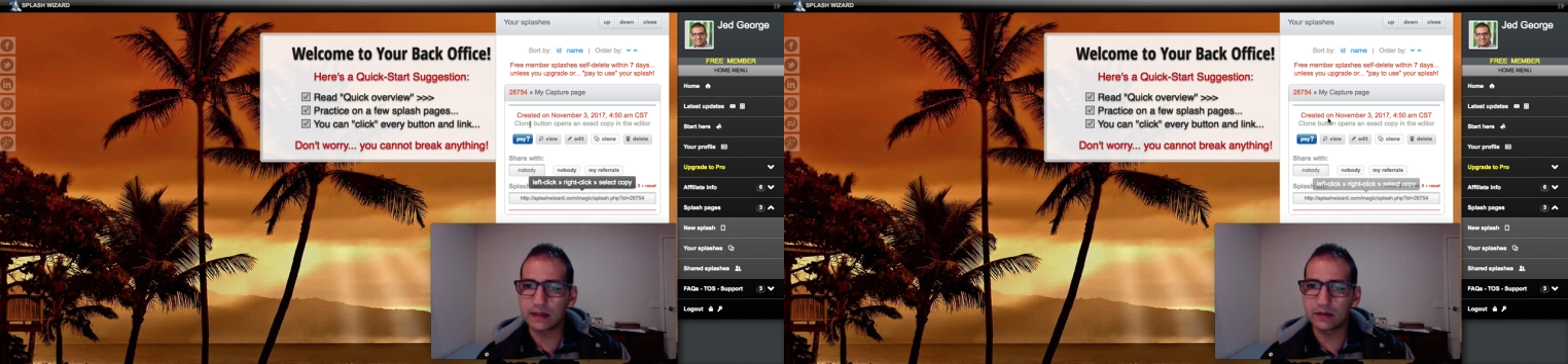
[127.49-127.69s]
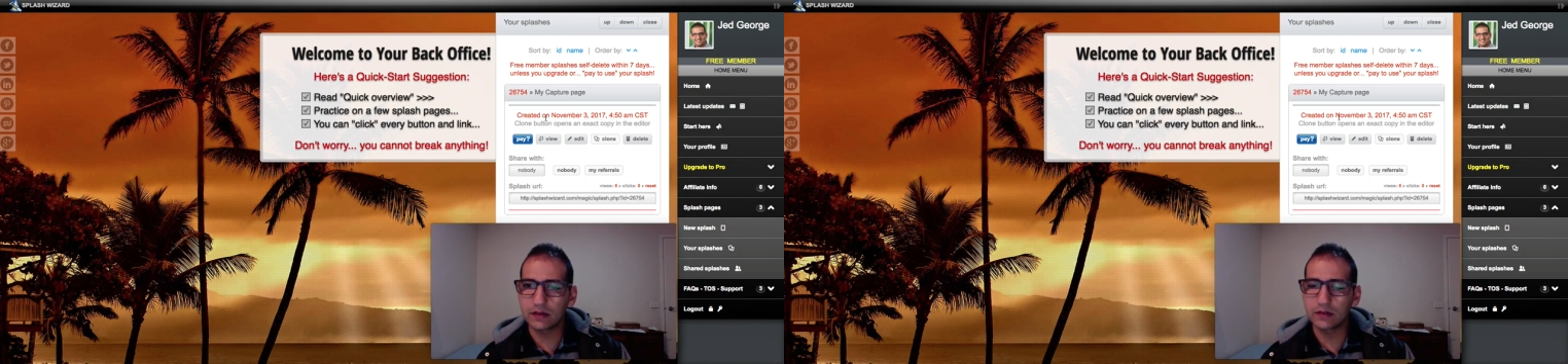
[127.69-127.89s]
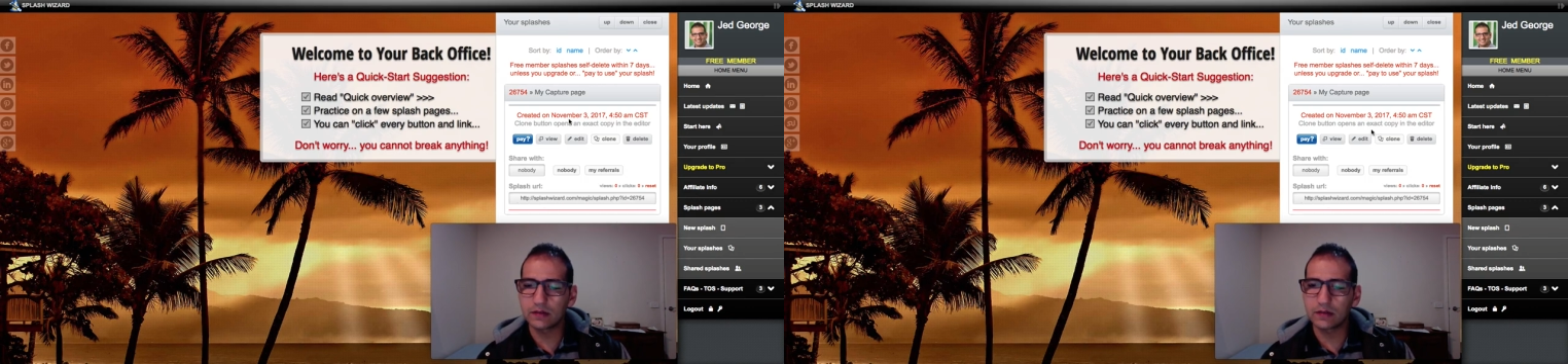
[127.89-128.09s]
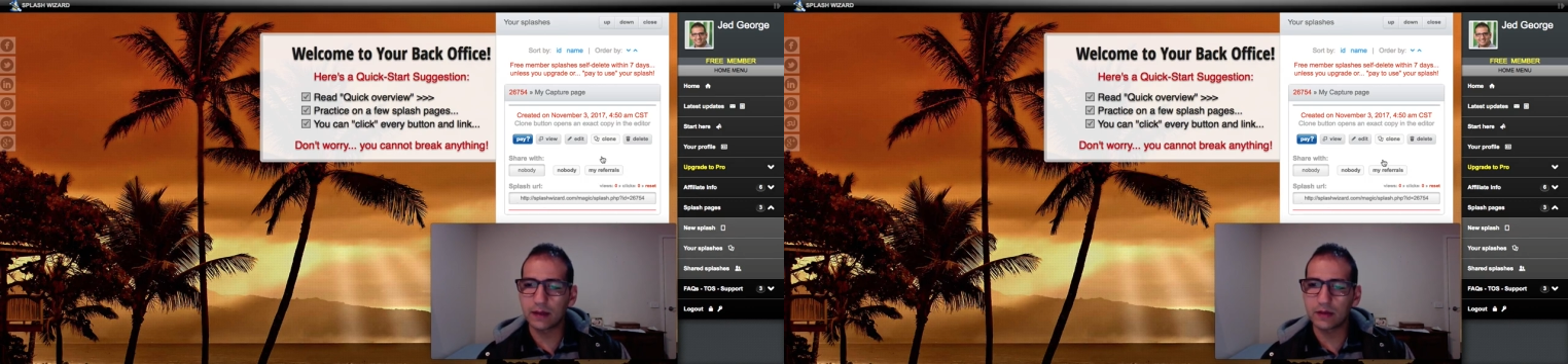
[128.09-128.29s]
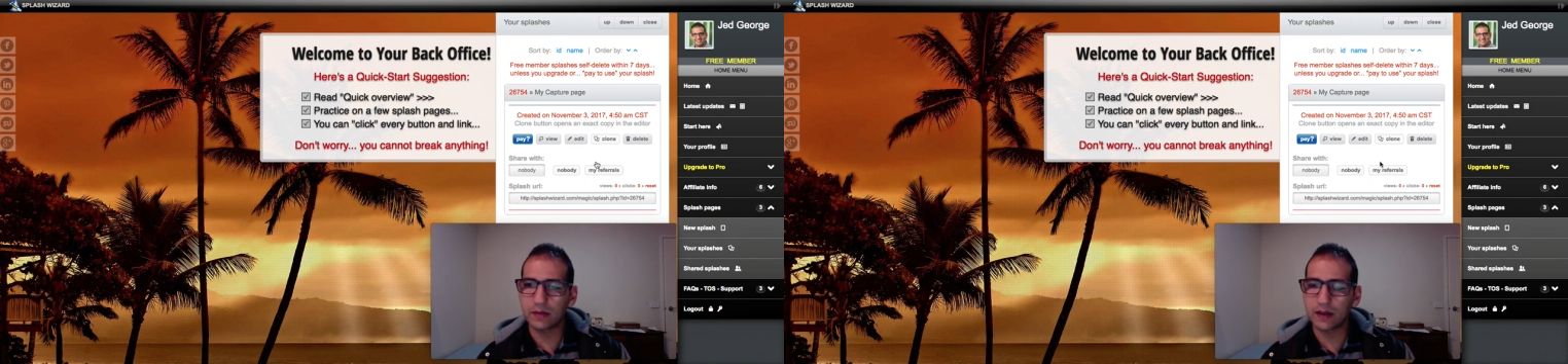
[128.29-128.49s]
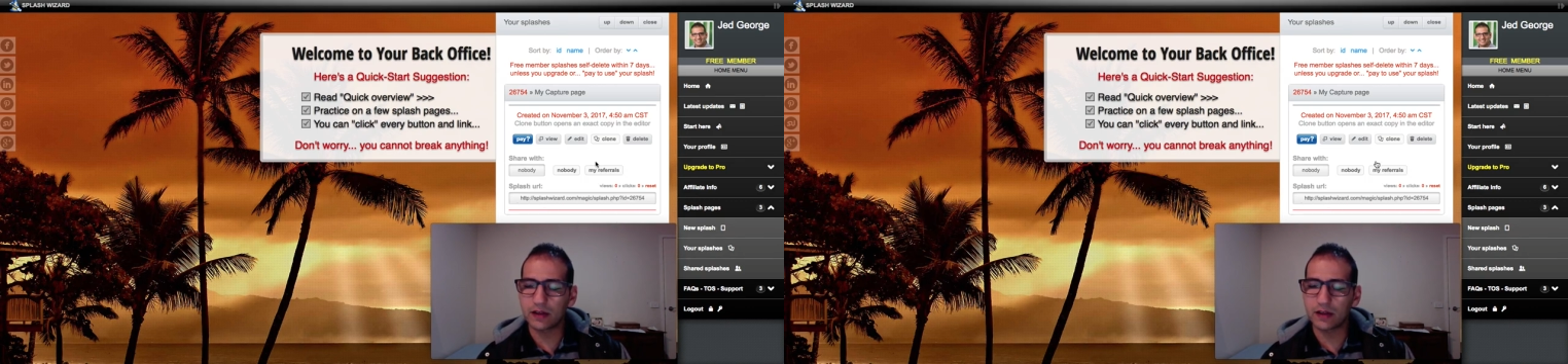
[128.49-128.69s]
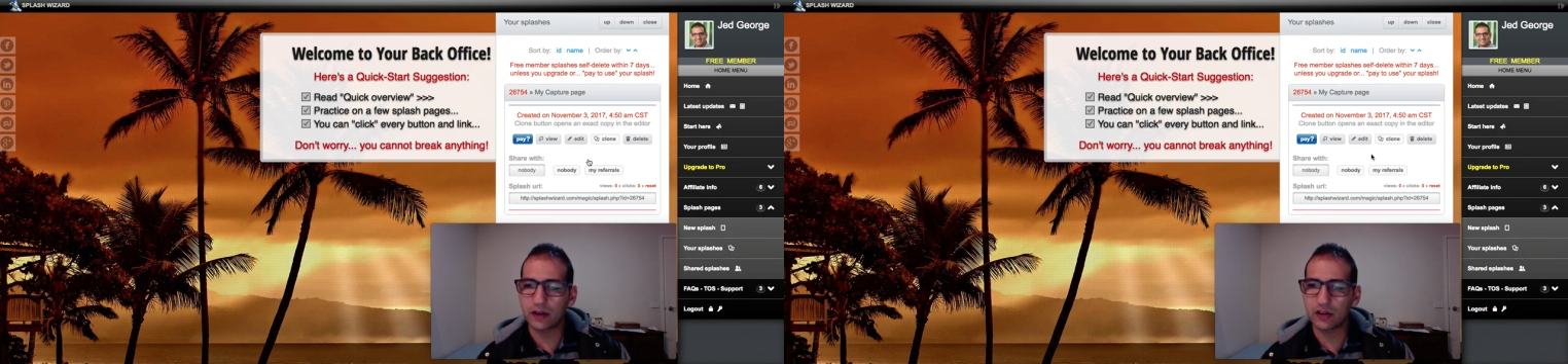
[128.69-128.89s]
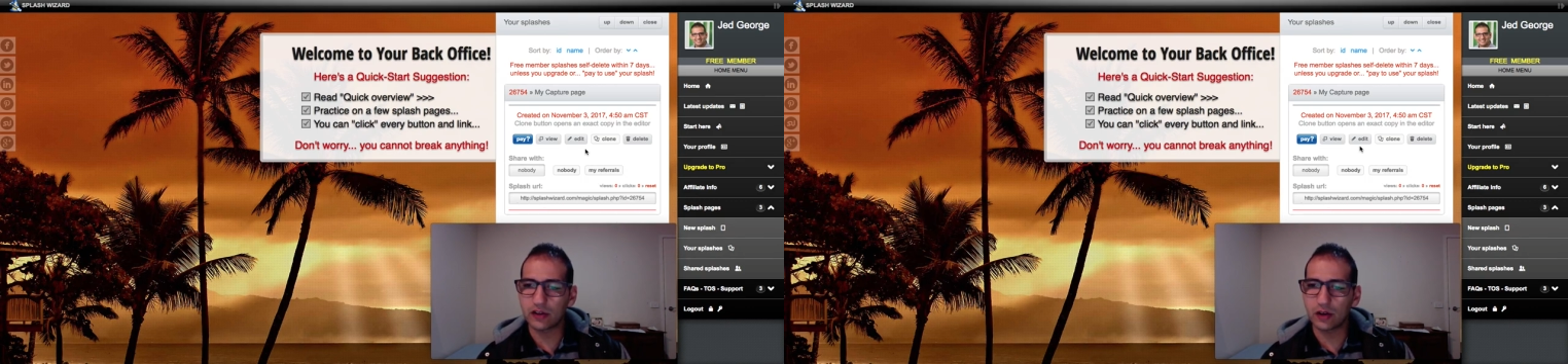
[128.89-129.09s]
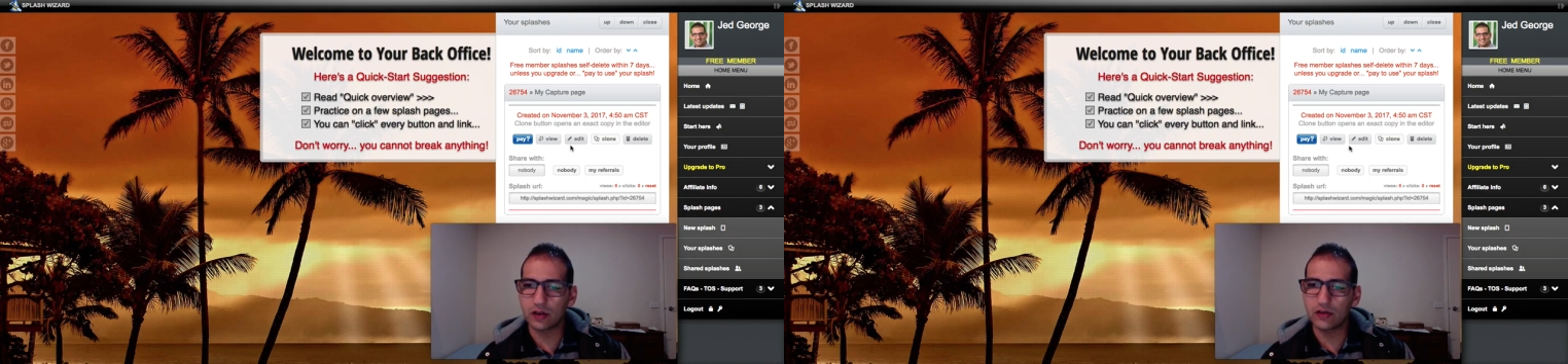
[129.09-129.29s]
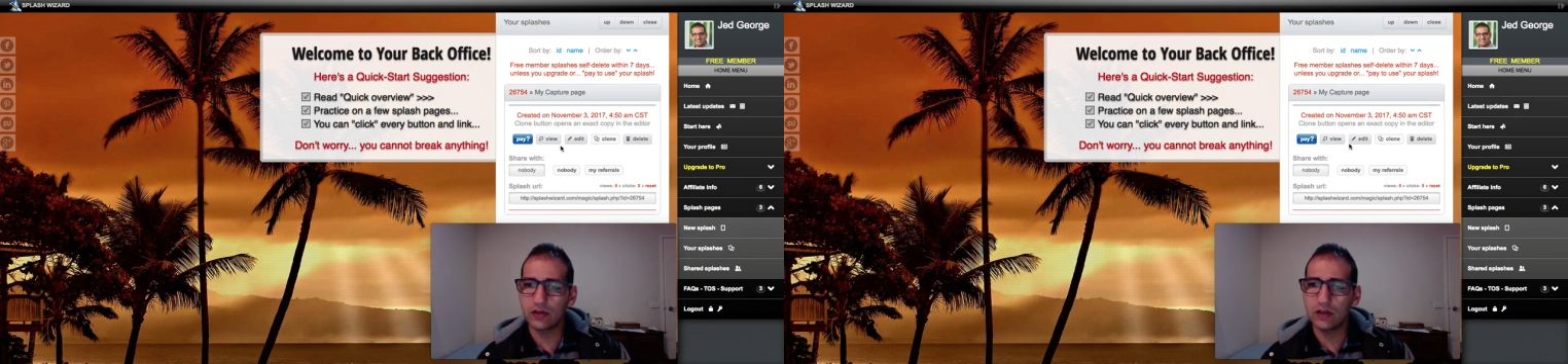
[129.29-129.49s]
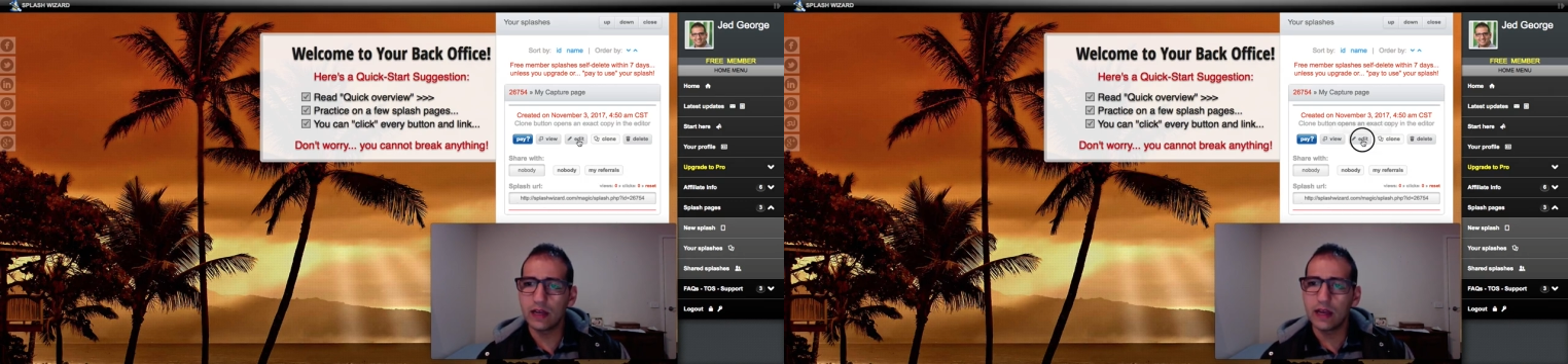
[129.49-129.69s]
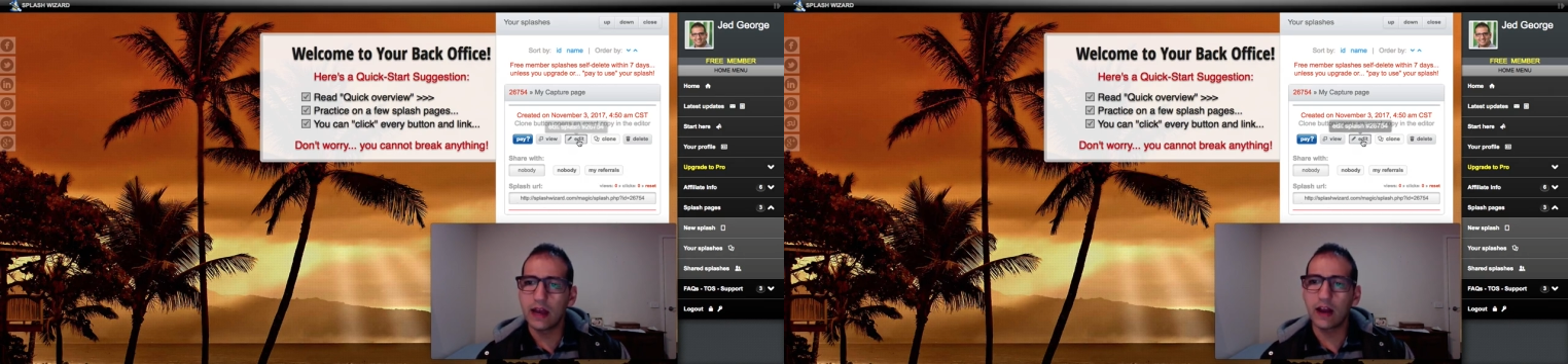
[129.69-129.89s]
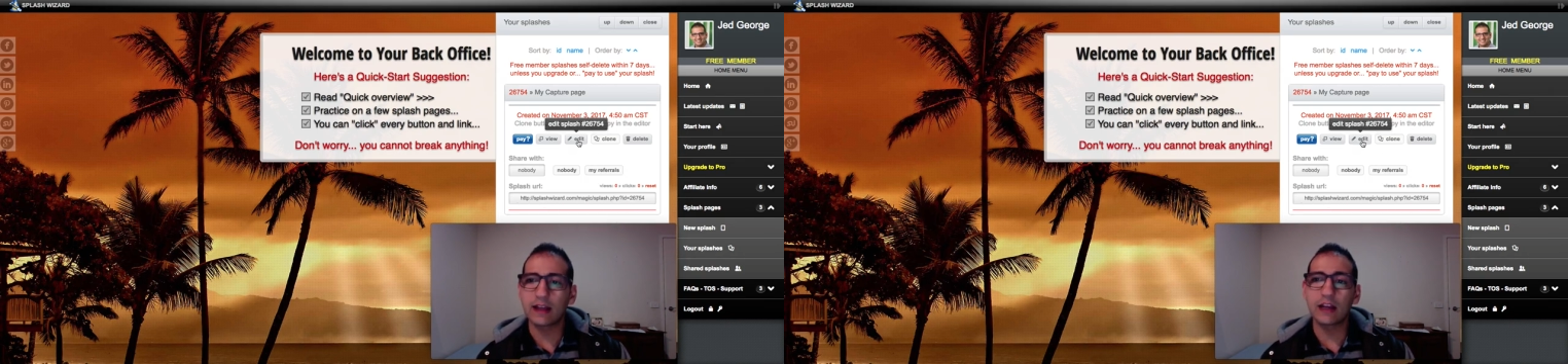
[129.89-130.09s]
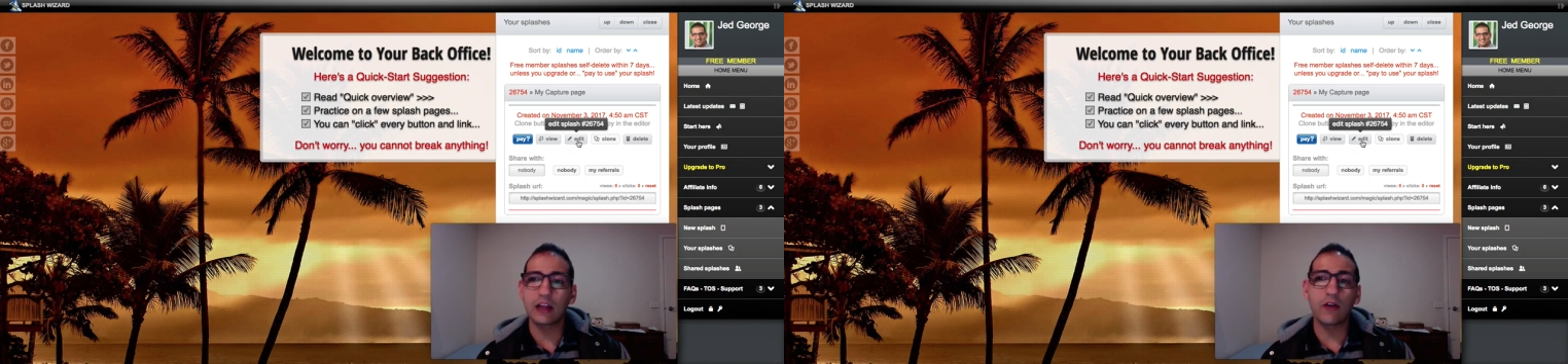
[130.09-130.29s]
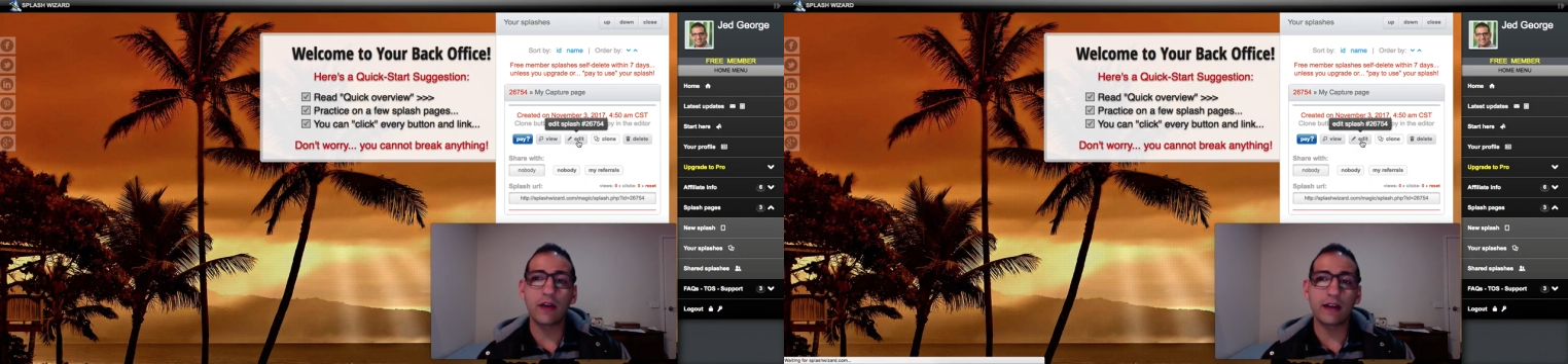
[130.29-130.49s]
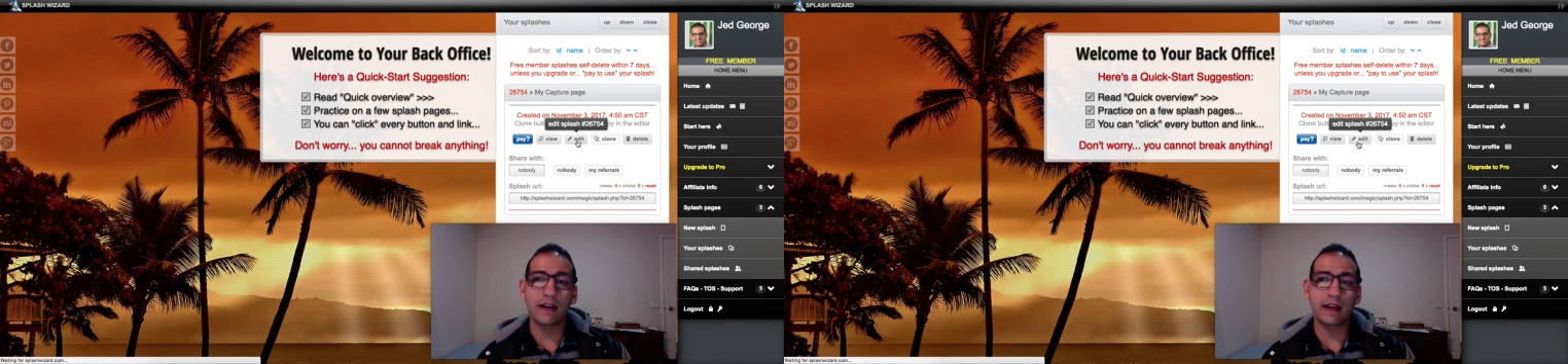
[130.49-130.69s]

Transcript: to the capture page that I just showed you, and I can go ahead and